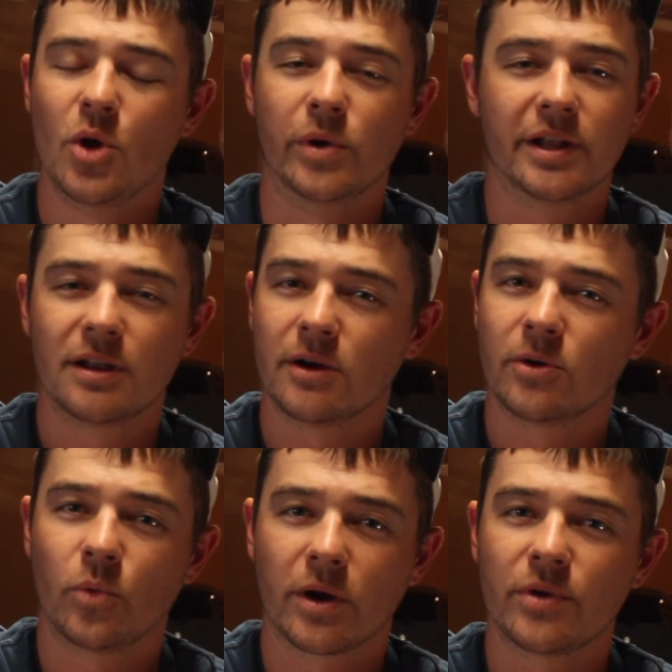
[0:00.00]
We didn't
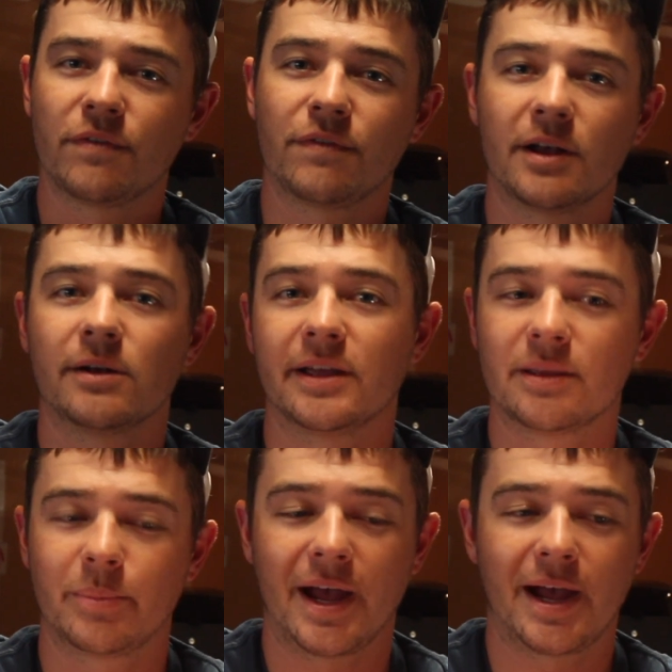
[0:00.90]
know where we fell in
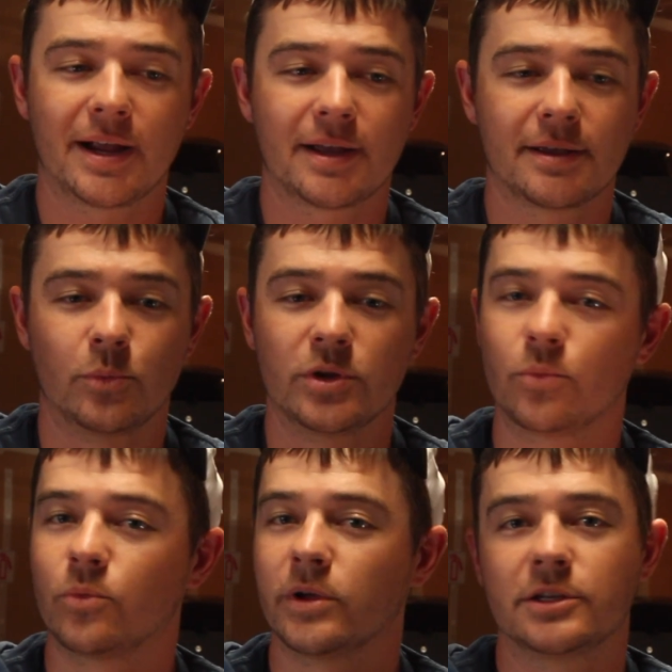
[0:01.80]
the pack. We
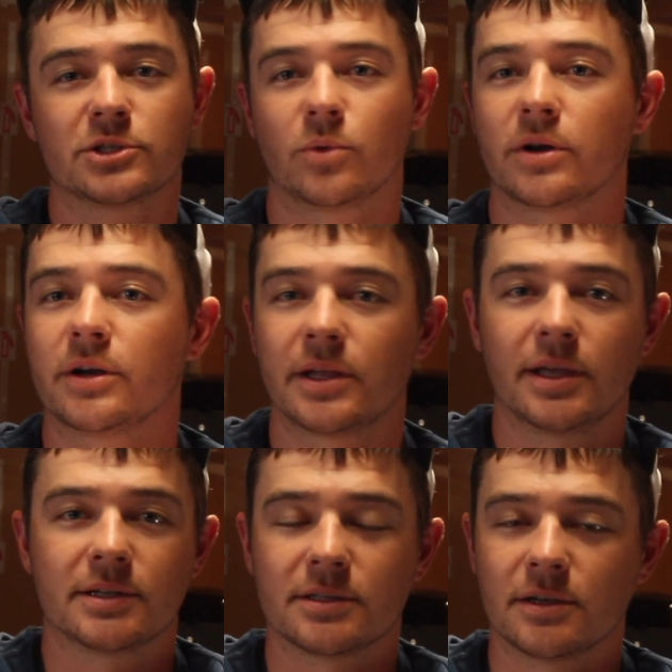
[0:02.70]
really just wanted to
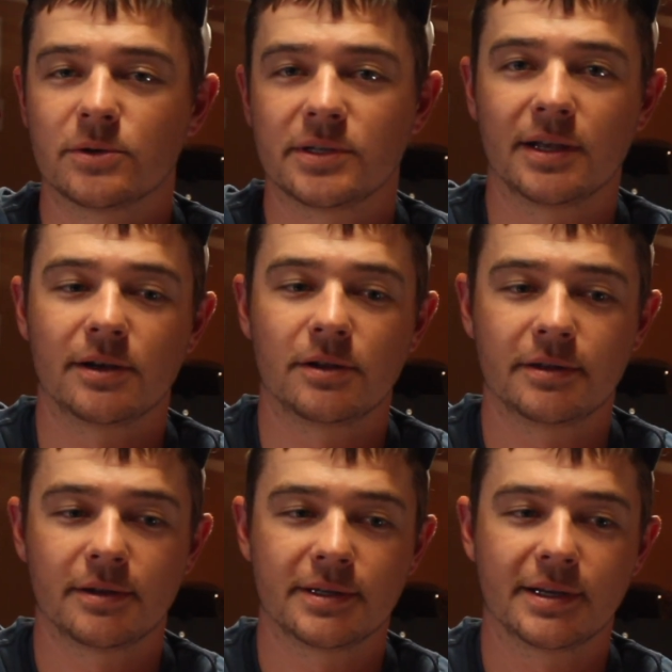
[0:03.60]
get to the
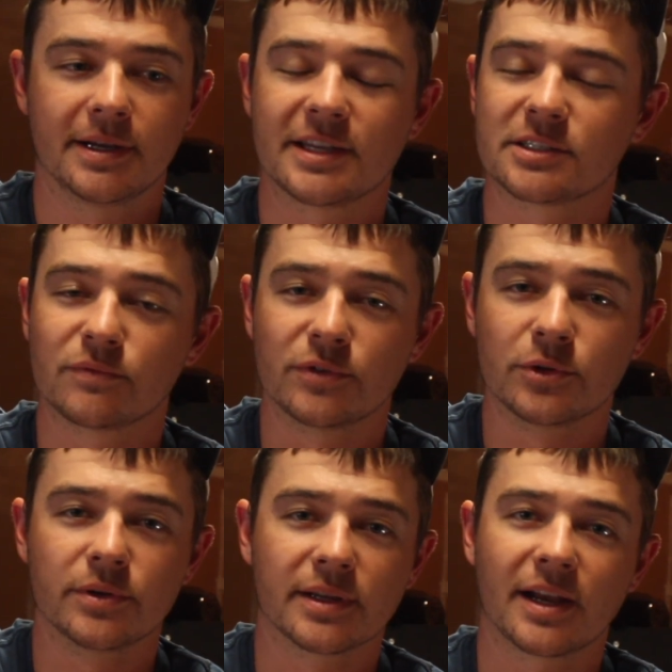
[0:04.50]
hotel, get some
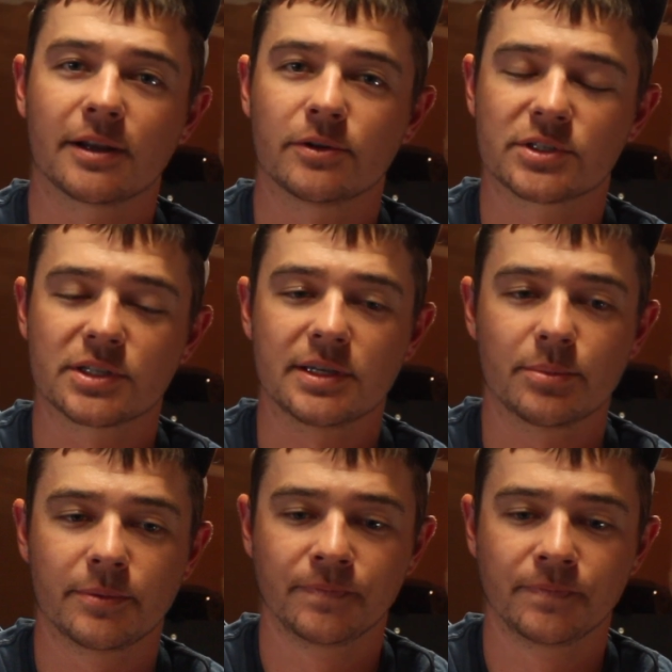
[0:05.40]
food, and kind of go to sleep.